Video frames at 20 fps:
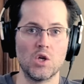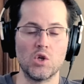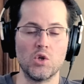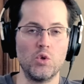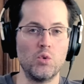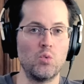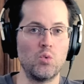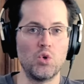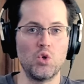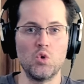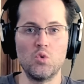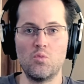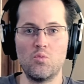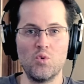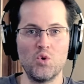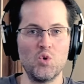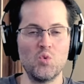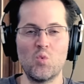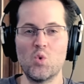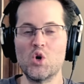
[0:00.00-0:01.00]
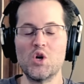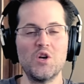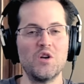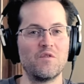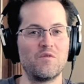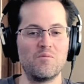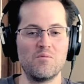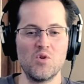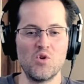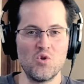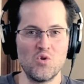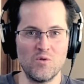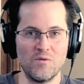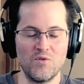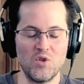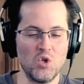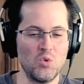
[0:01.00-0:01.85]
you wouldn't have moved.